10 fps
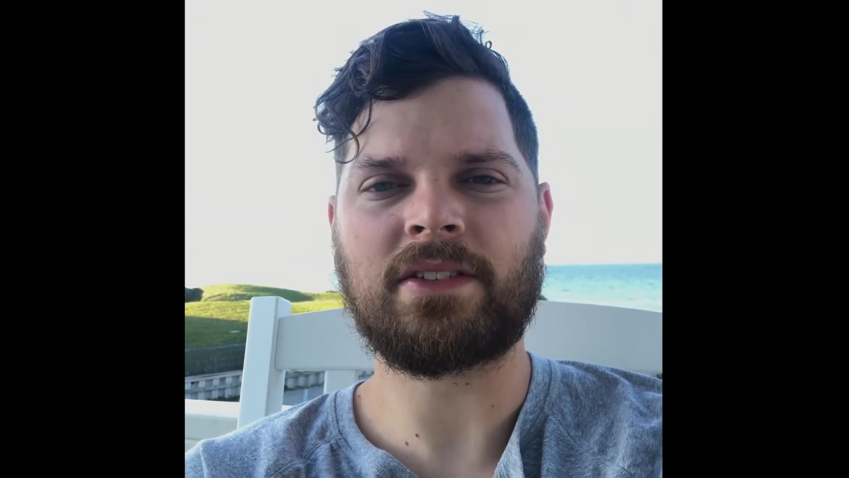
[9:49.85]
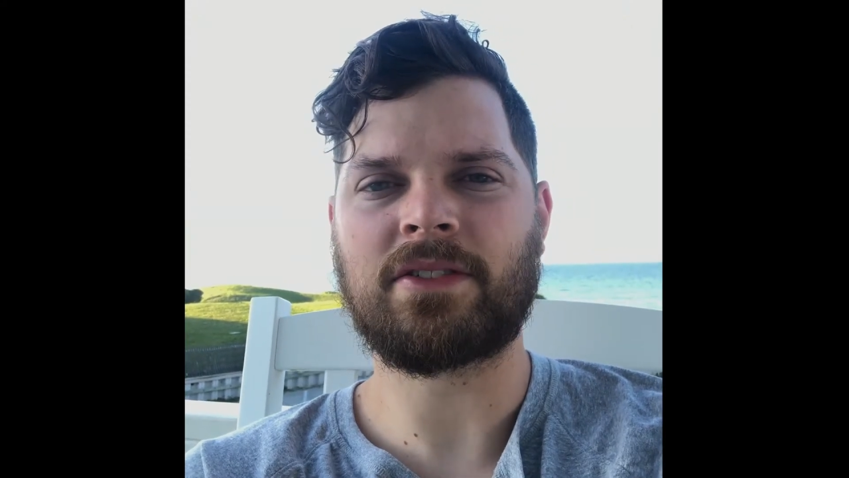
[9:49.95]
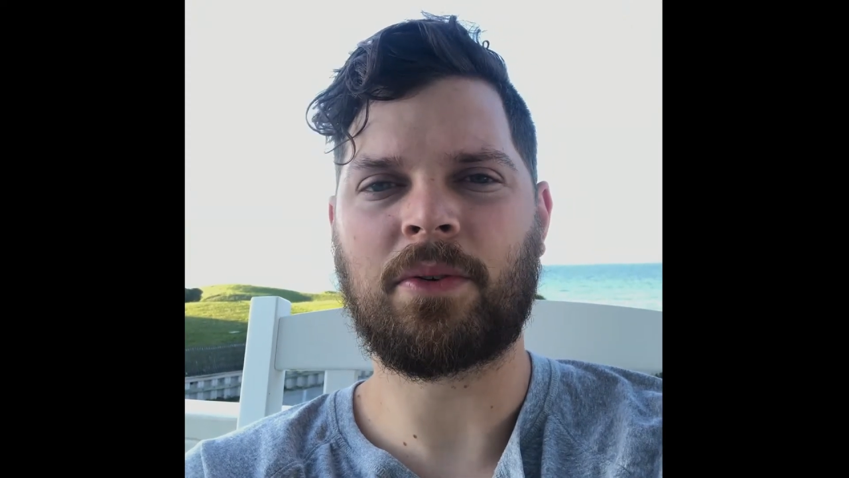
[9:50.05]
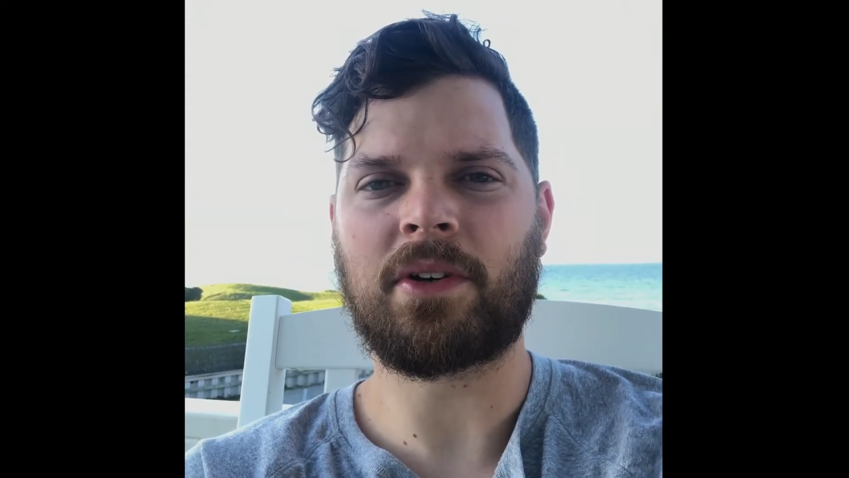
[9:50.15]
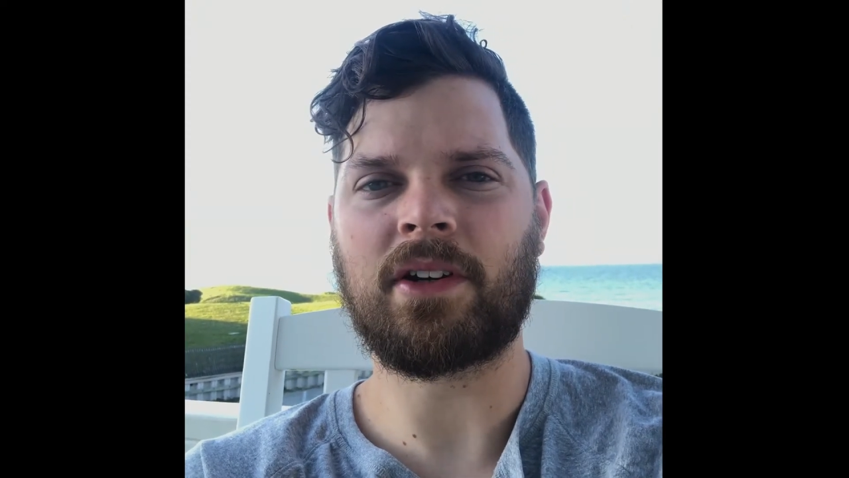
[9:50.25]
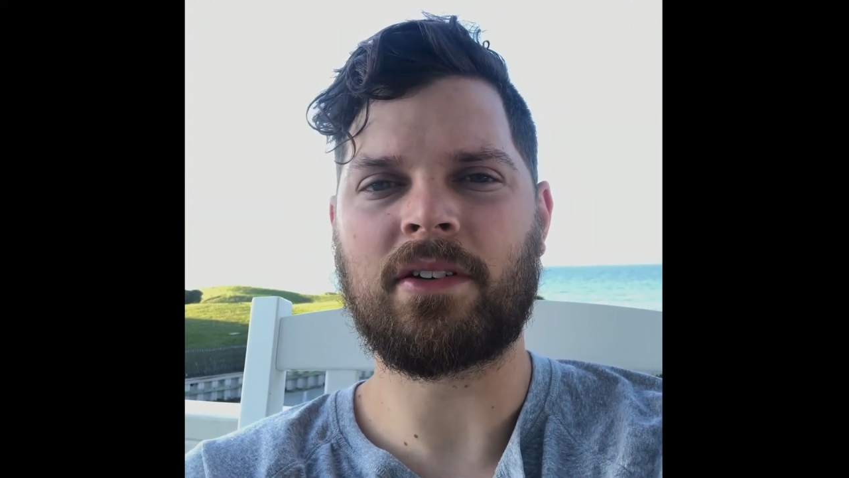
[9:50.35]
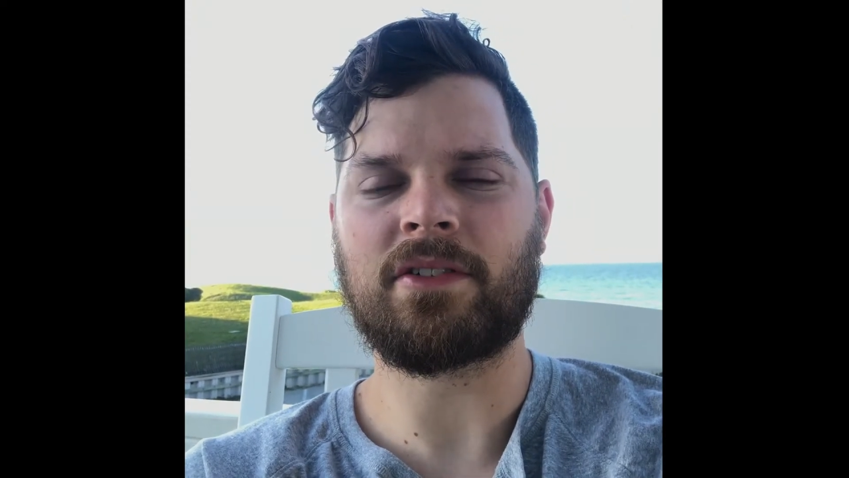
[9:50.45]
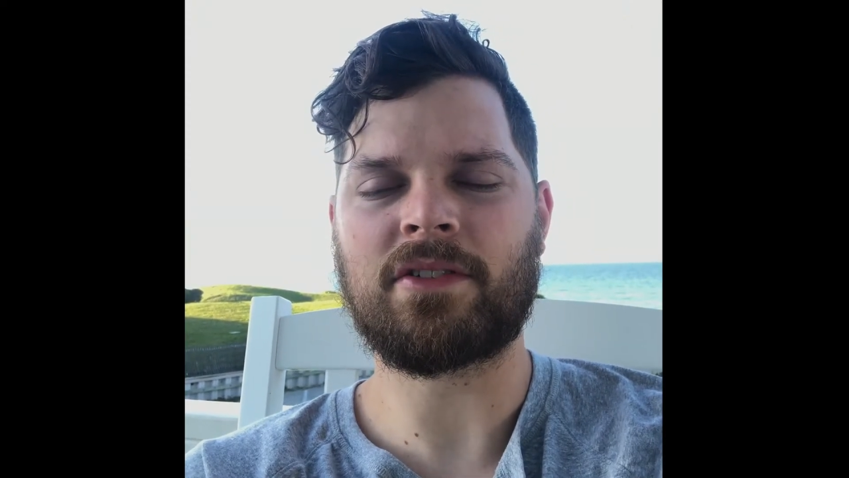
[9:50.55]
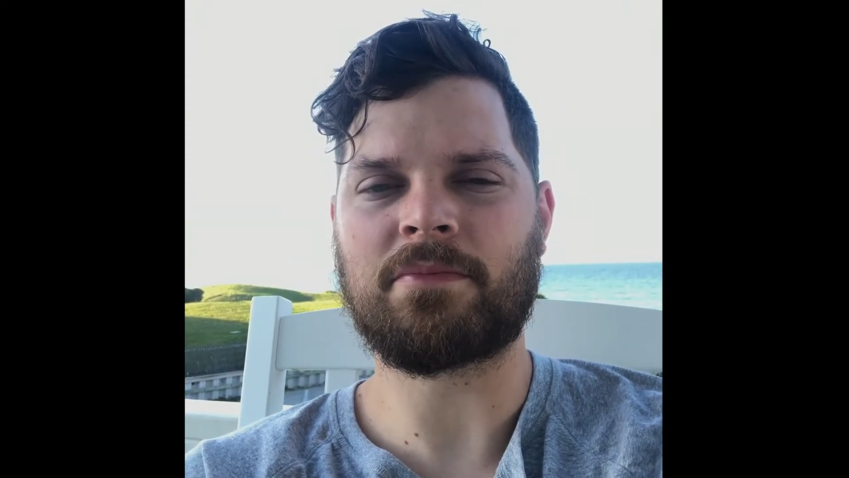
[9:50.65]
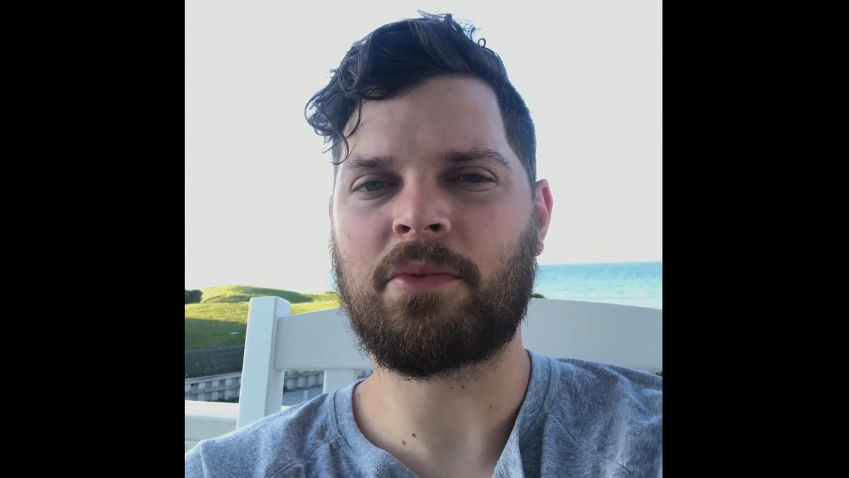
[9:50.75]
story
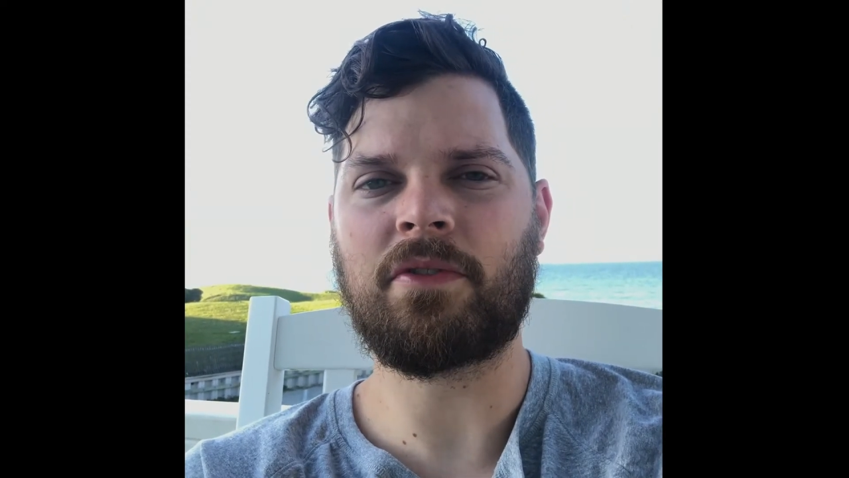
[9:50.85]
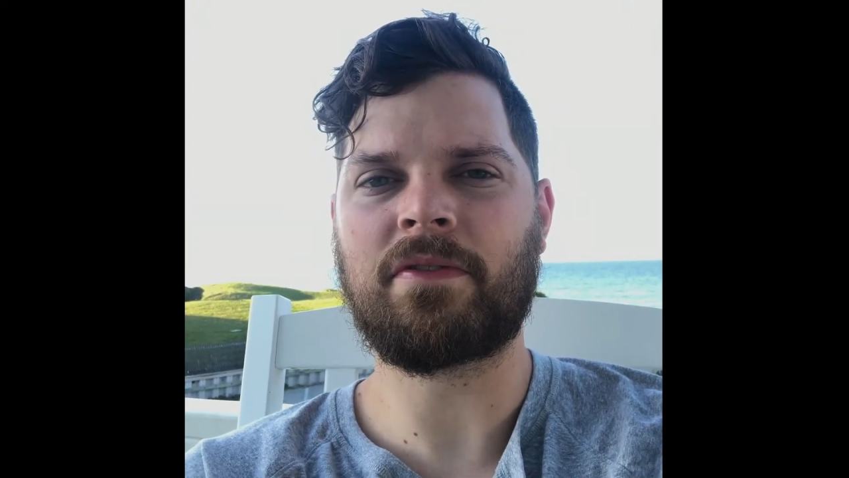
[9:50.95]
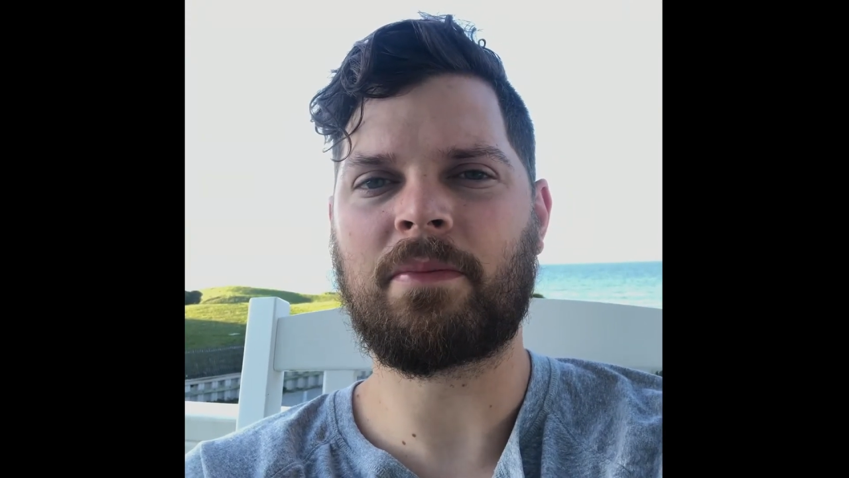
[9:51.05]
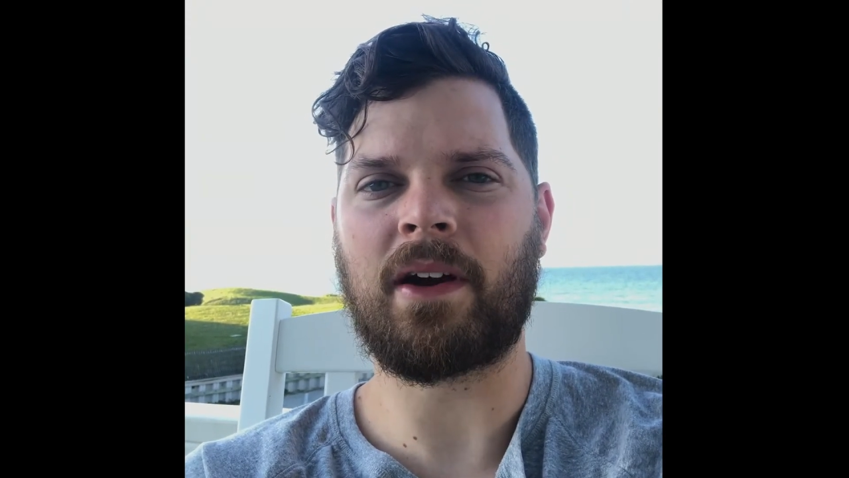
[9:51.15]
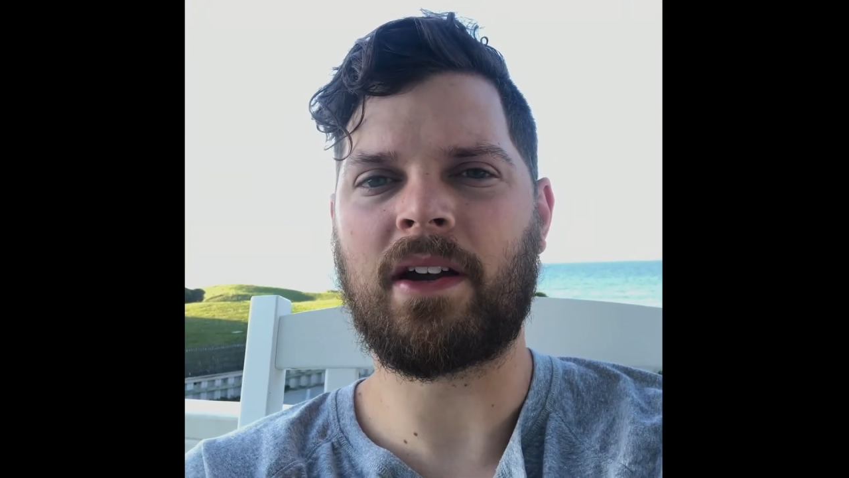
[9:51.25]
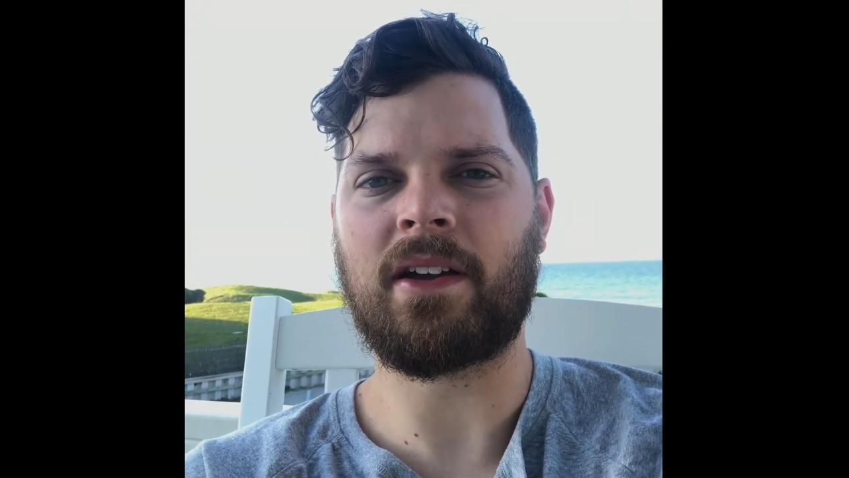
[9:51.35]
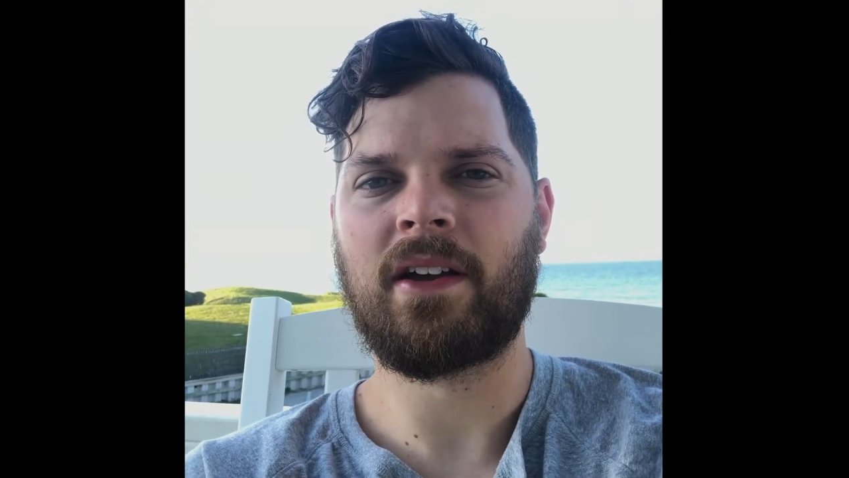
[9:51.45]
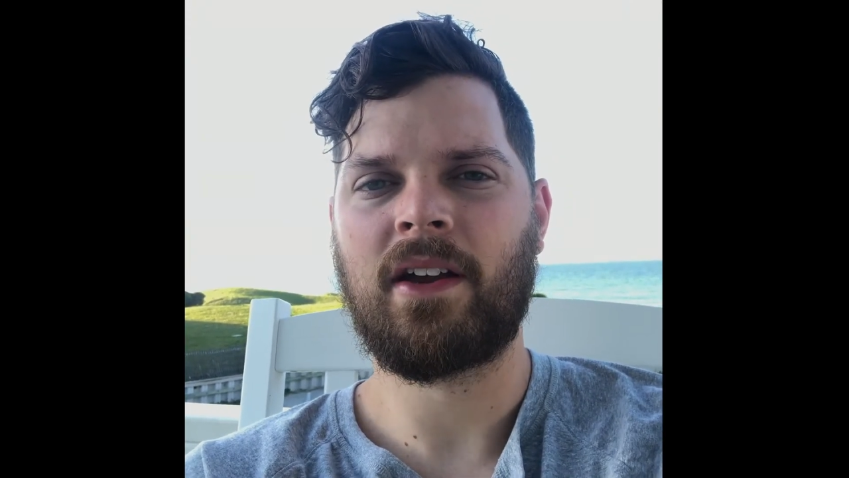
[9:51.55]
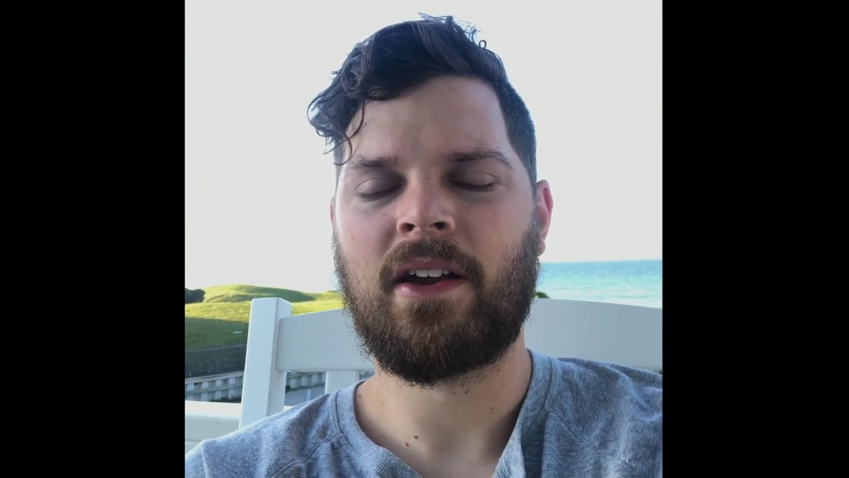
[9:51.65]
just moved by